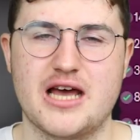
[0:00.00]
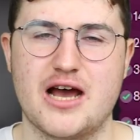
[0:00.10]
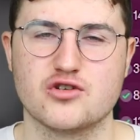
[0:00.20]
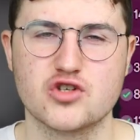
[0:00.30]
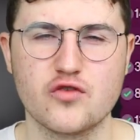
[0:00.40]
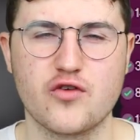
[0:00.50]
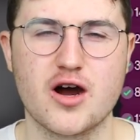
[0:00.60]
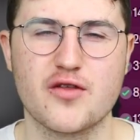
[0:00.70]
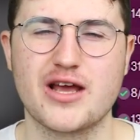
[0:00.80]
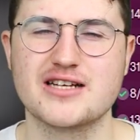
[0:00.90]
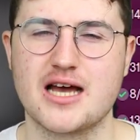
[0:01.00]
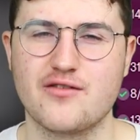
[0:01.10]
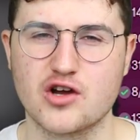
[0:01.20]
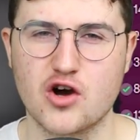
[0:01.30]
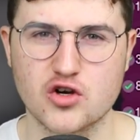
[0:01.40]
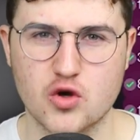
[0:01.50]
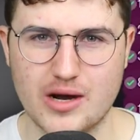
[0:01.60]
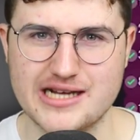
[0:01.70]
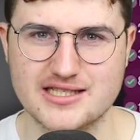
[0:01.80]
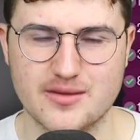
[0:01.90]
Now, so far things haven't gone
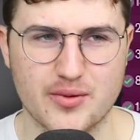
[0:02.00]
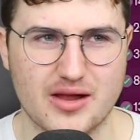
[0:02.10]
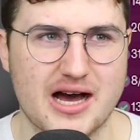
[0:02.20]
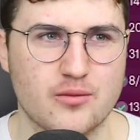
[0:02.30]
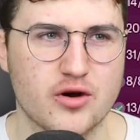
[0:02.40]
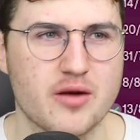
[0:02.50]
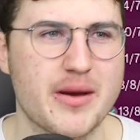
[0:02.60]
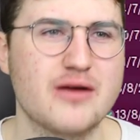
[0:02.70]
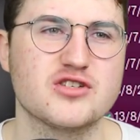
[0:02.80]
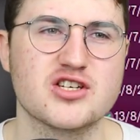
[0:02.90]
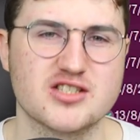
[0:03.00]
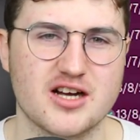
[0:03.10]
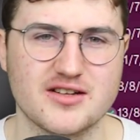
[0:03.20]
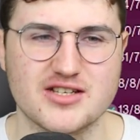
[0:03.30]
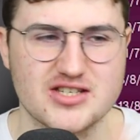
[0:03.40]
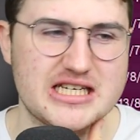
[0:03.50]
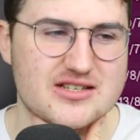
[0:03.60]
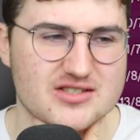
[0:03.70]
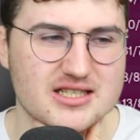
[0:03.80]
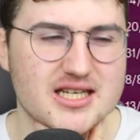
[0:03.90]
quite to plan. We're about to start the
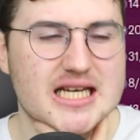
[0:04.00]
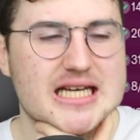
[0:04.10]
season,